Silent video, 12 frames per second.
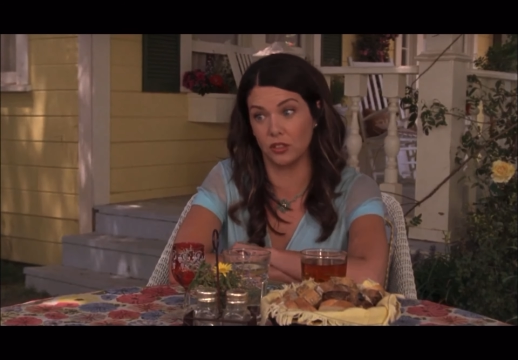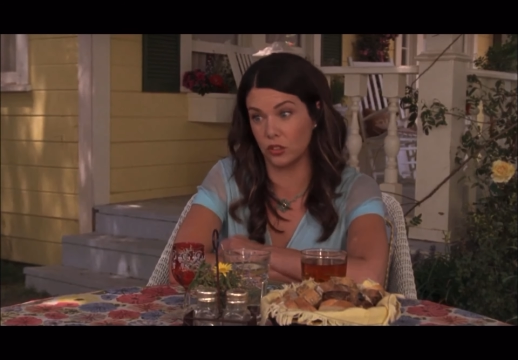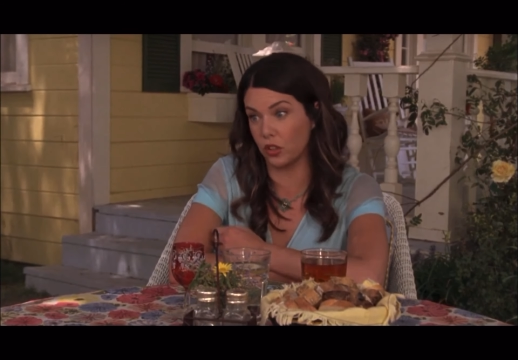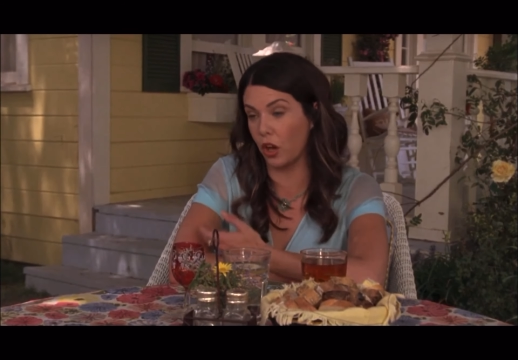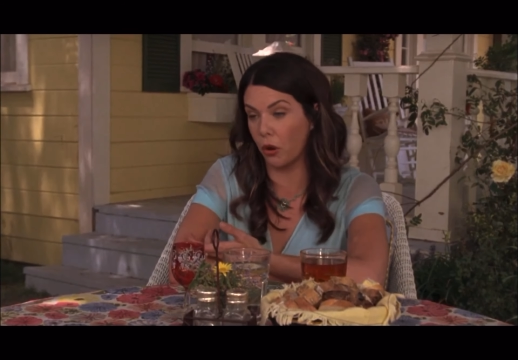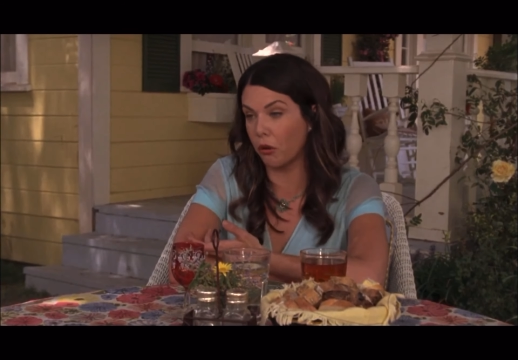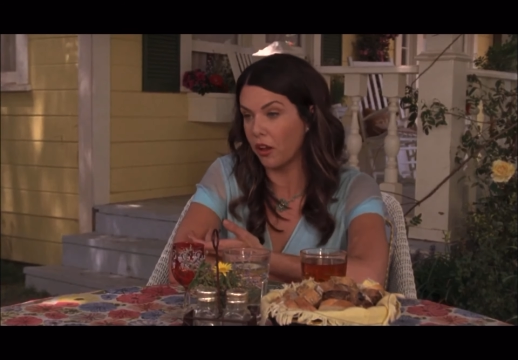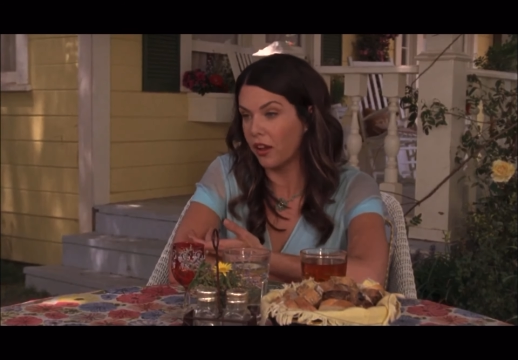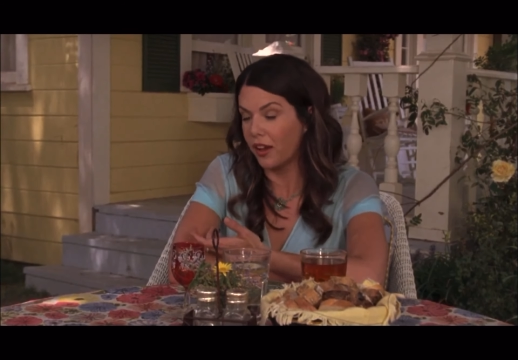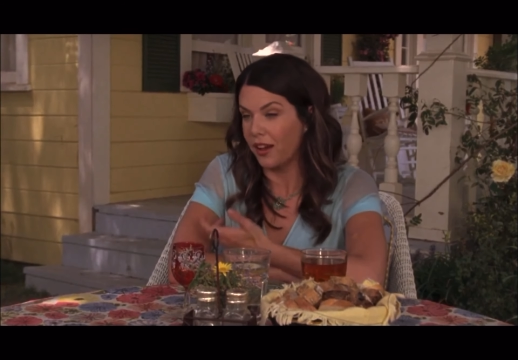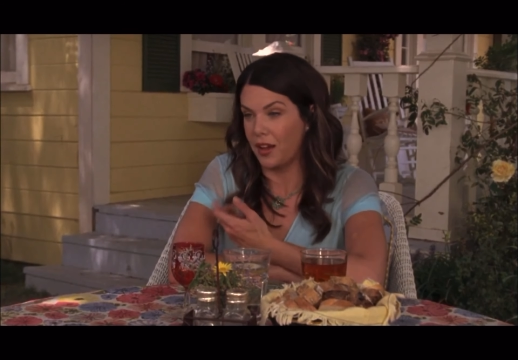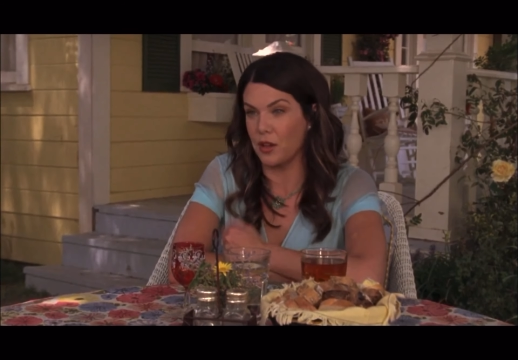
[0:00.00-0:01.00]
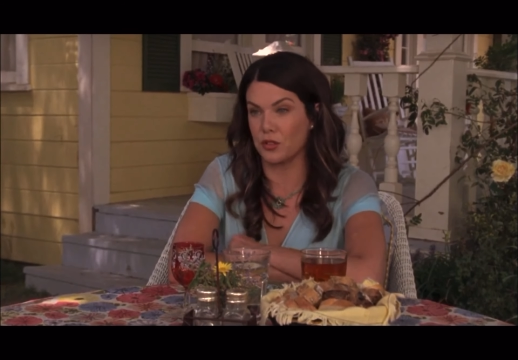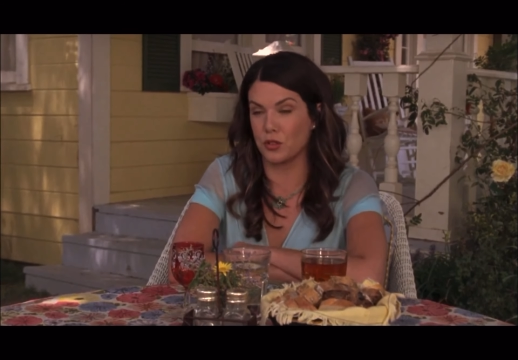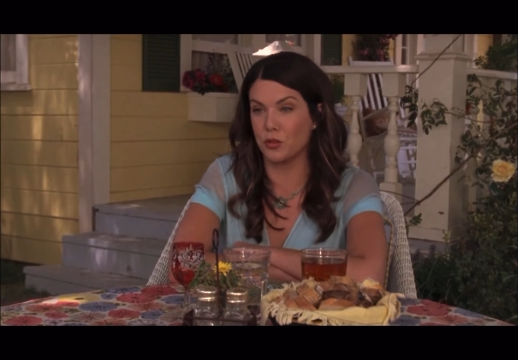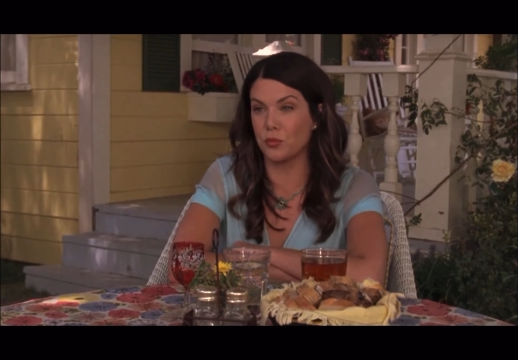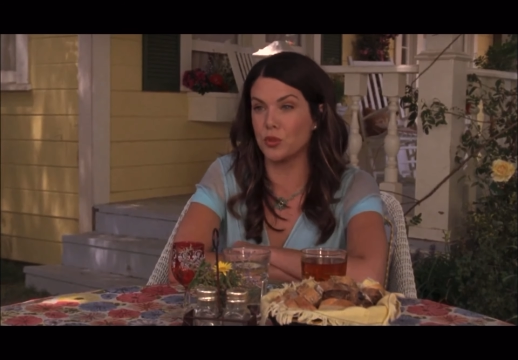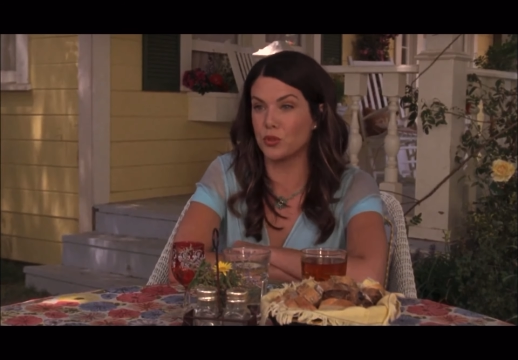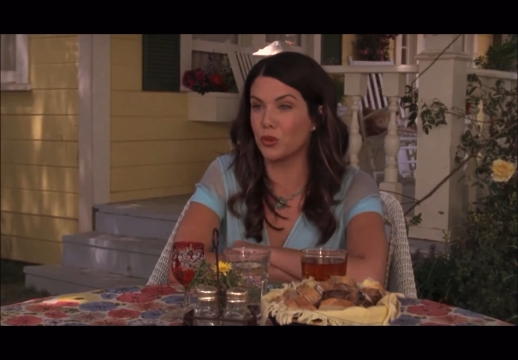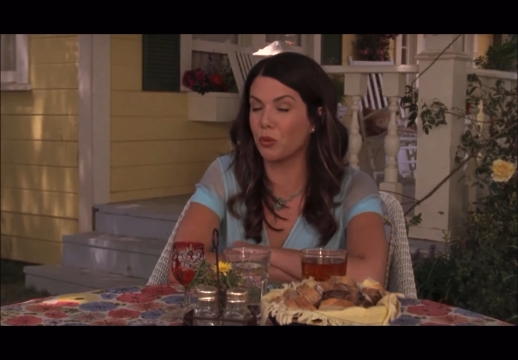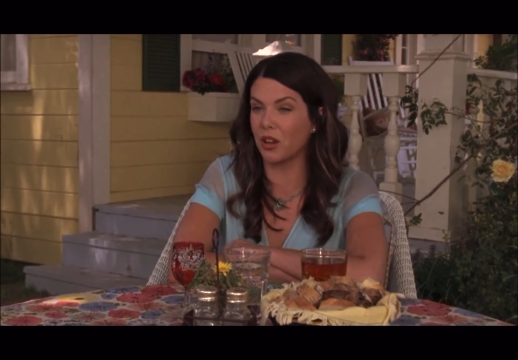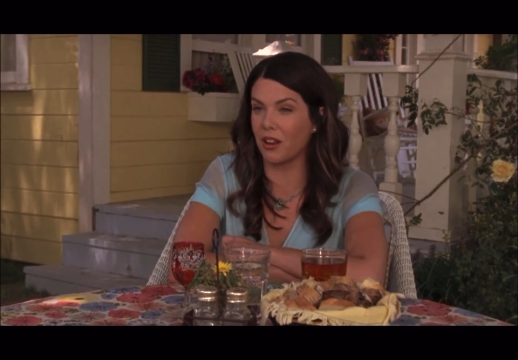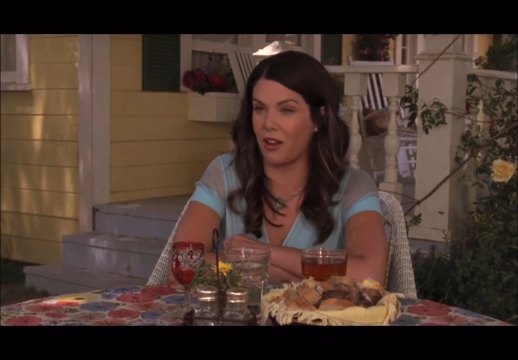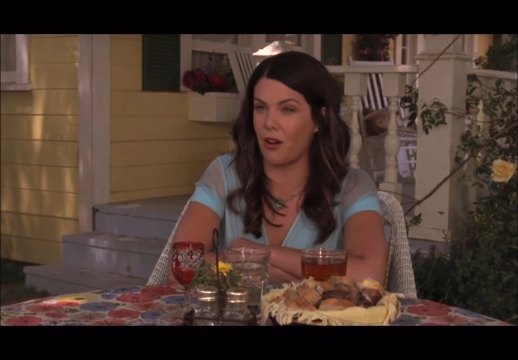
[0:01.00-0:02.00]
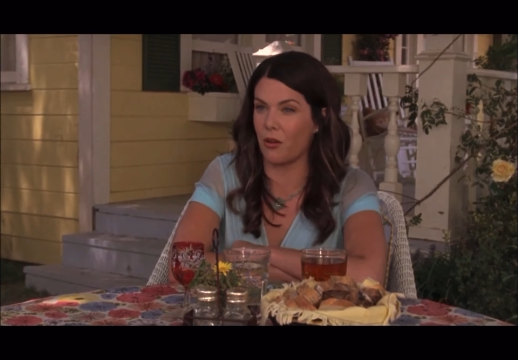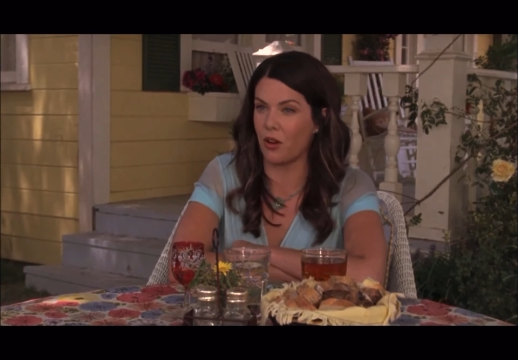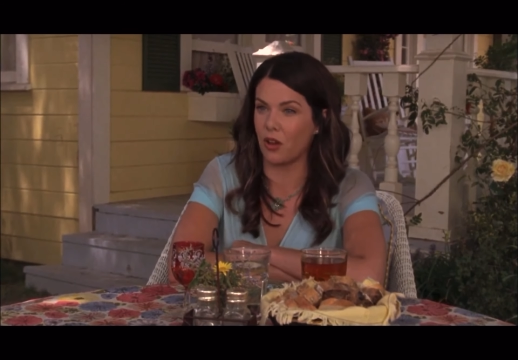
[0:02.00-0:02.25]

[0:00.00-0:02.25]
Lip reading: So I assume you do want to go.